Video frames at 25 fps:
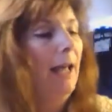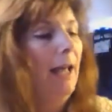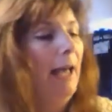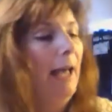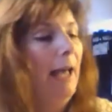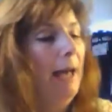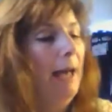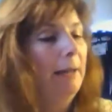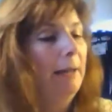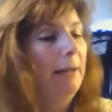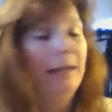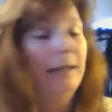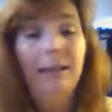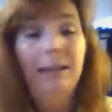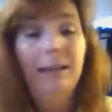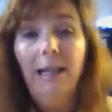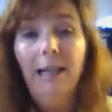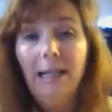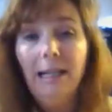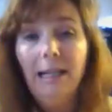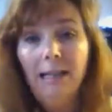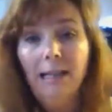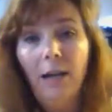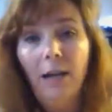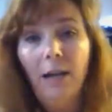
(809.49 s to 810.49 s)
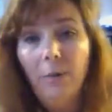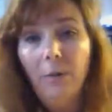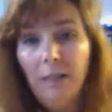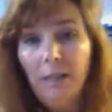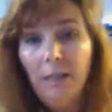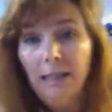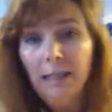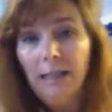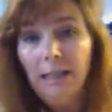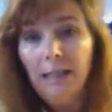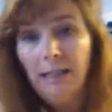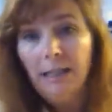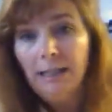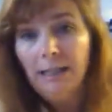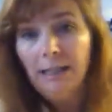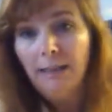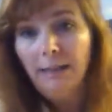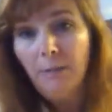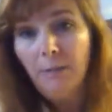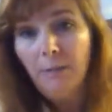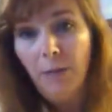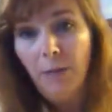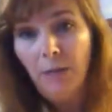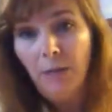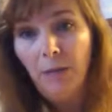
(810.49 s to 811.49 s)
And that's how easy it is
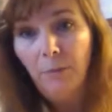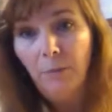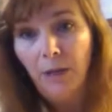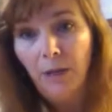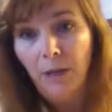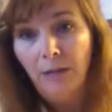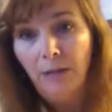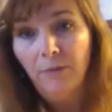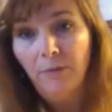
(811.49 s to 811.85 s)
to make bread.